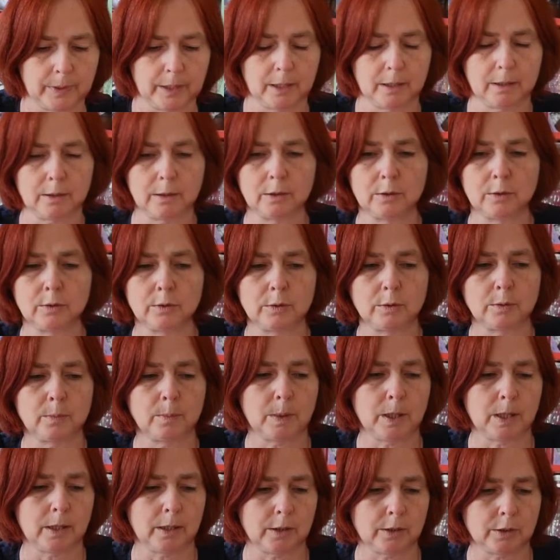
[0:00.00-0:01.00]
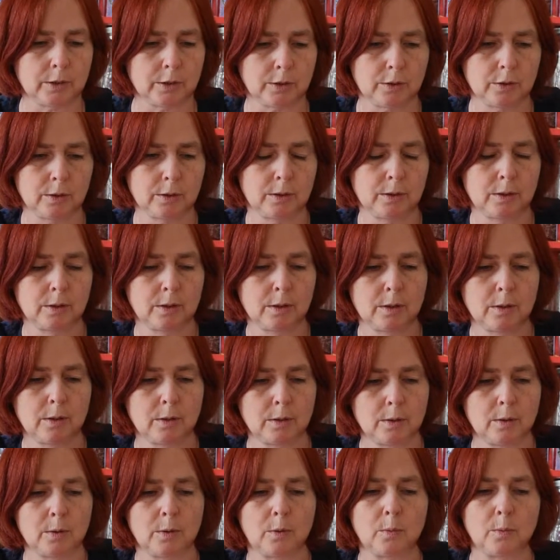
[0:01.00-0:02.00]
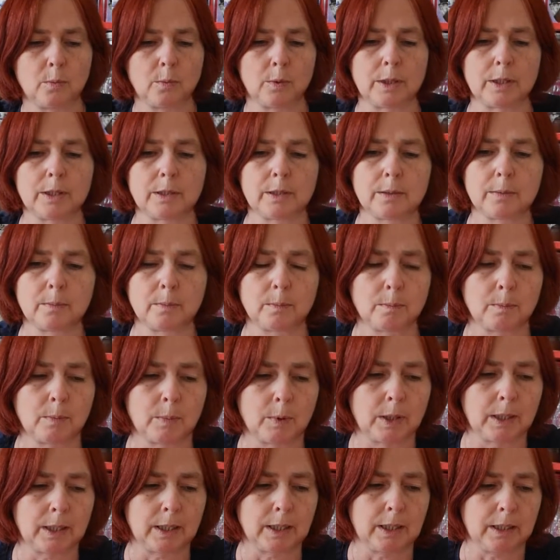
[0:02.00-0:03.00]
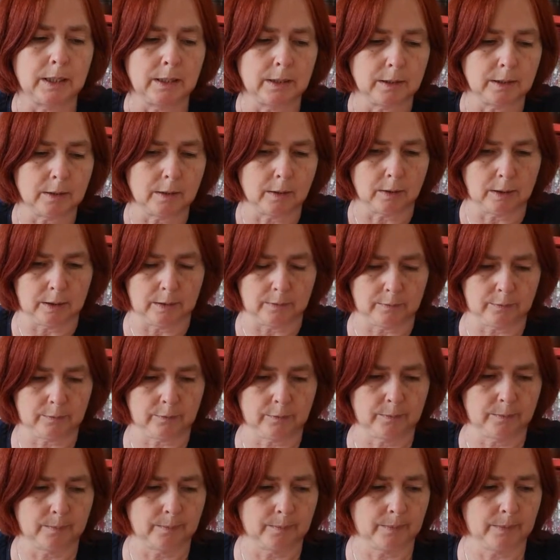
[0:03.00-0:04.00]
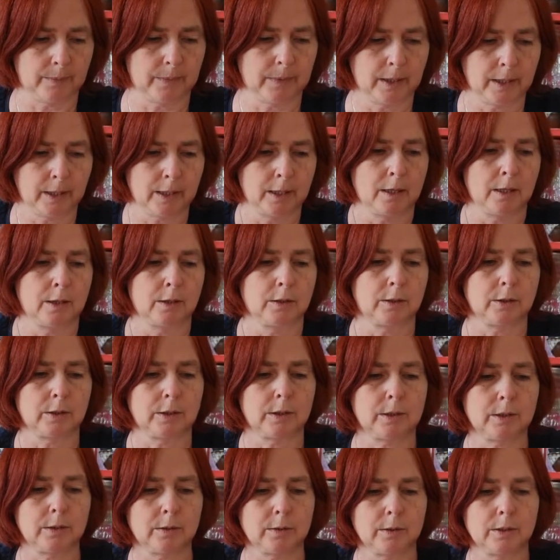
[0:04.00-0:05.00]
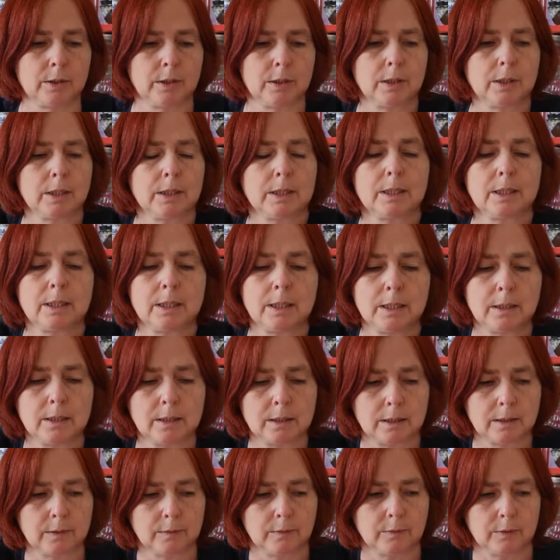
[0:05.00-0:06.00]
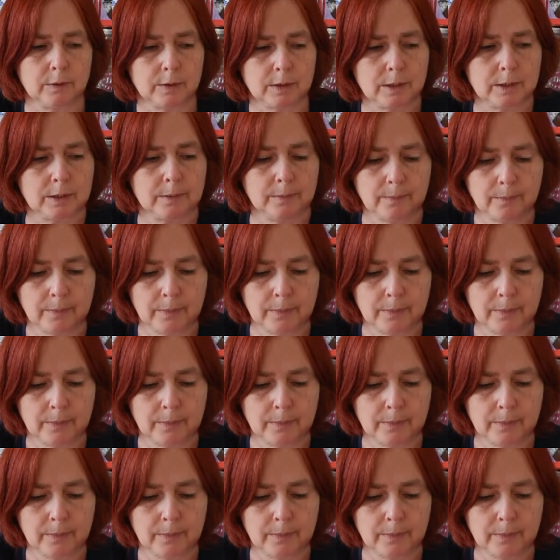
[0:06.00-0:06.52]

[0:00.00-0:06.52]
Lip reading: and another part with my knife, just so as you can see the difference.